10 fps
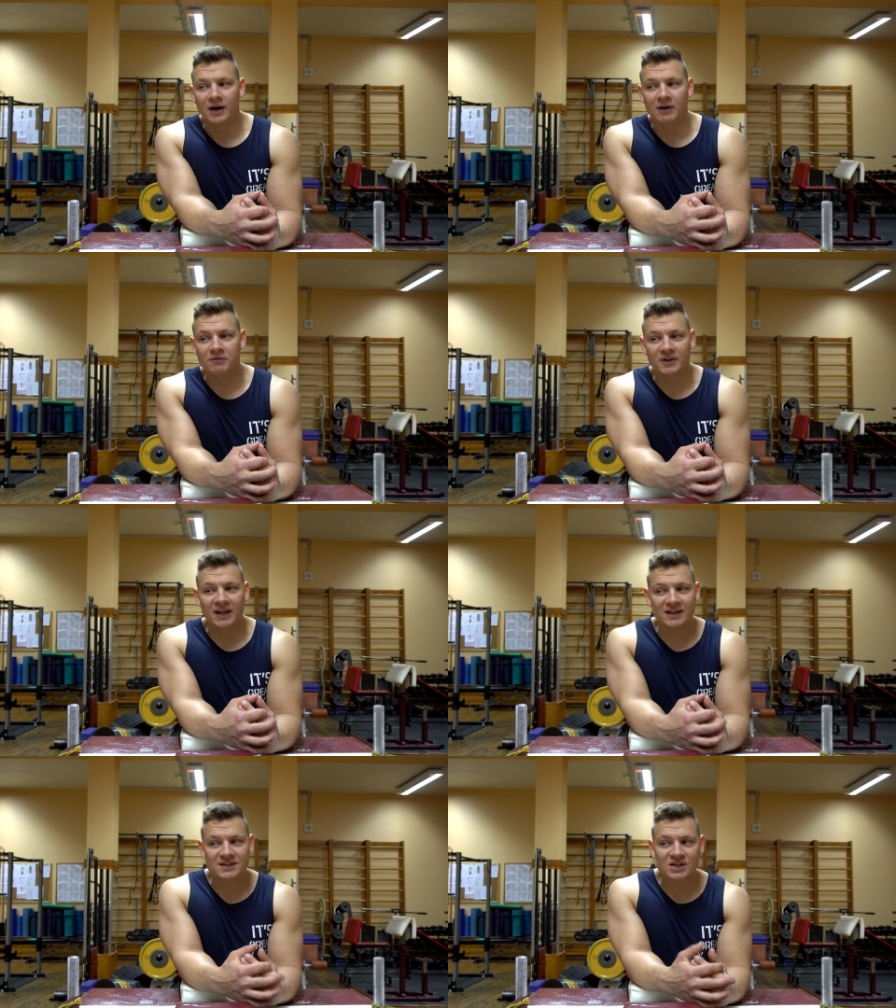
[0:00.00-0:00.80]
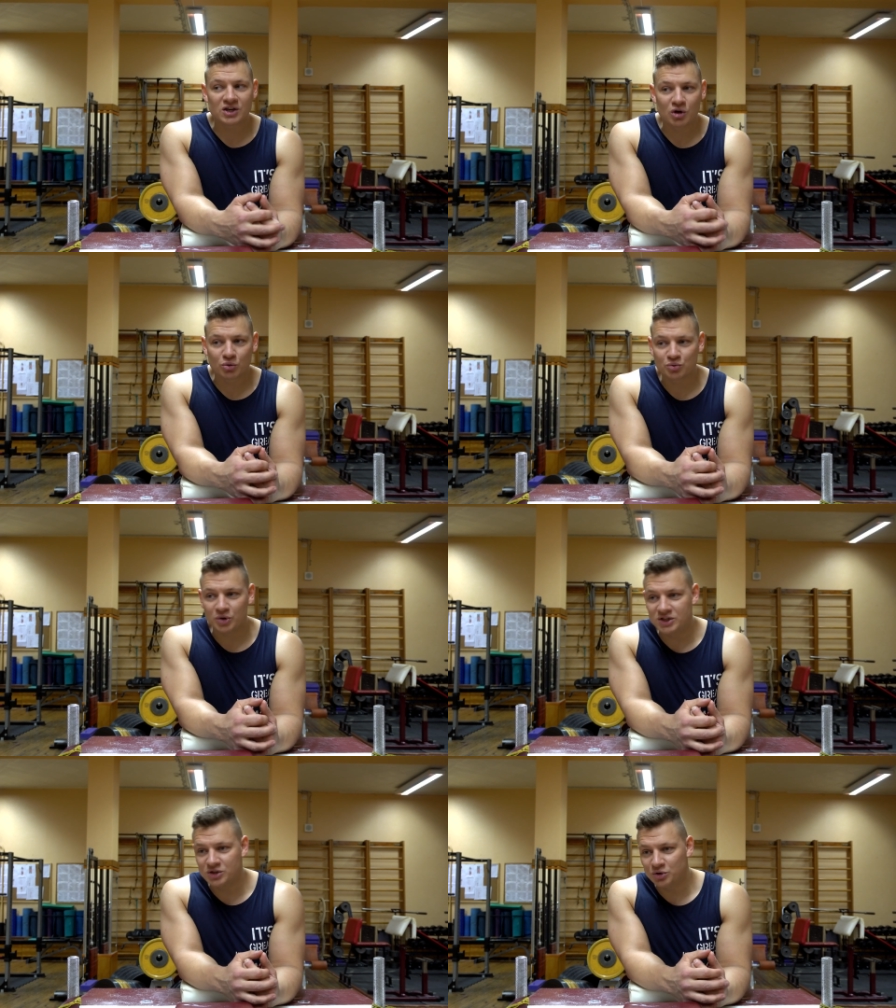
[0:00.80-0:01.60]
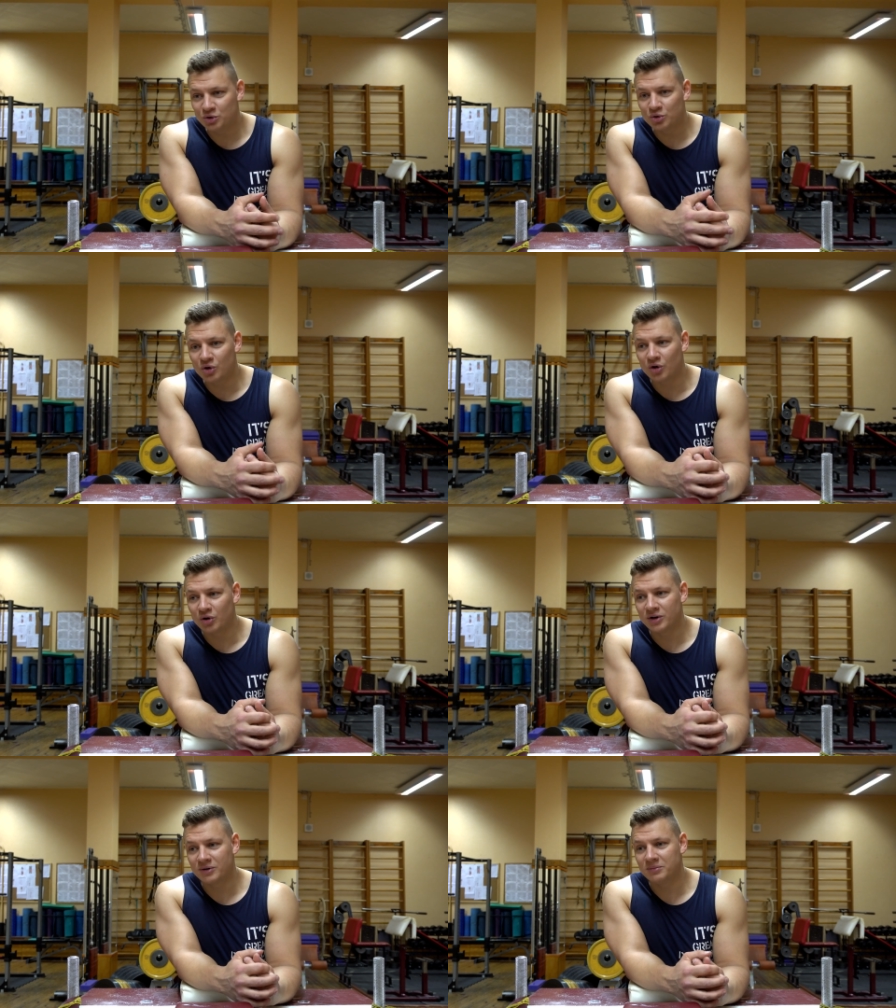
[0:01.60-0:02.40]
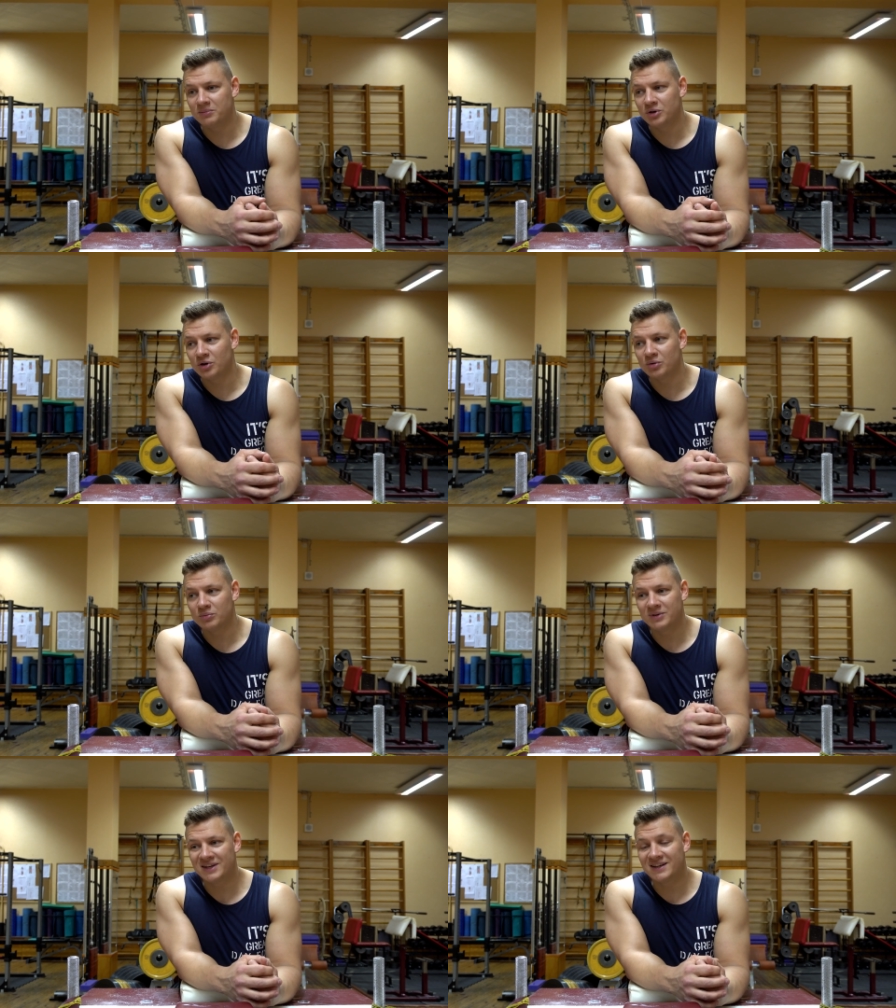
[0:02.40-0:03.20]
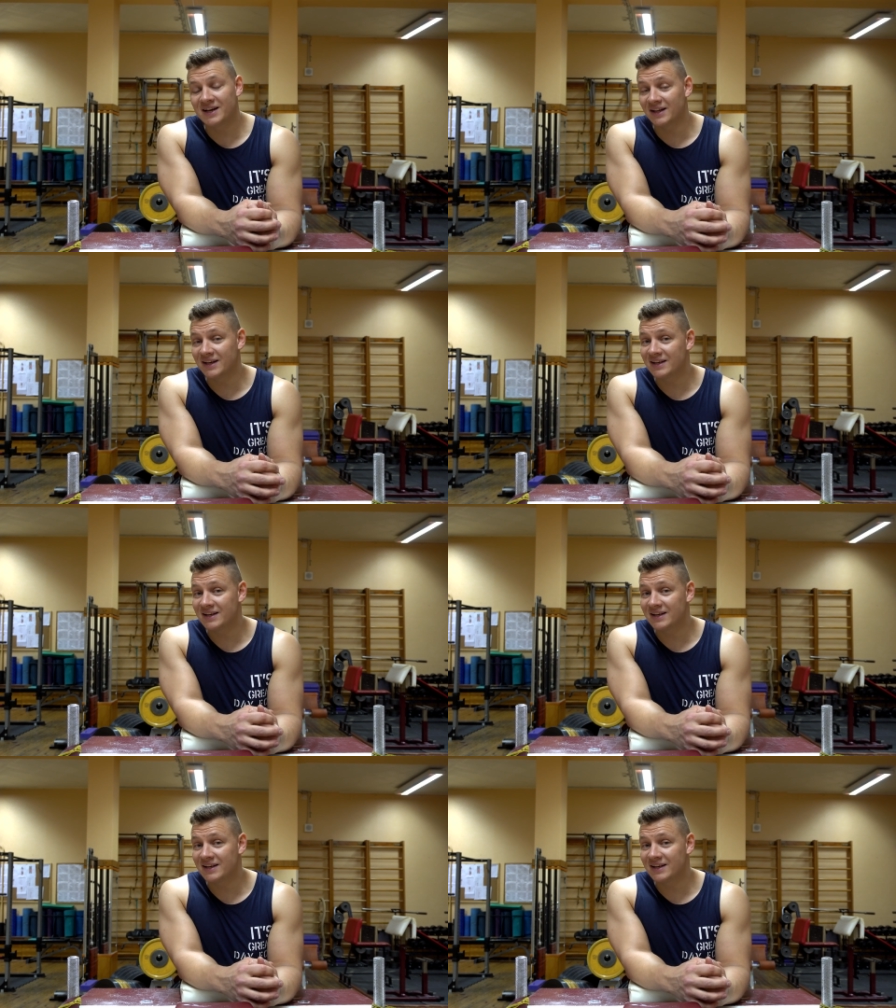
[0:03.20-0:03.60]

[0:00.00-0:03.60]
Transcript: I feel like this can go 3-2 or, you know, Kydirgaly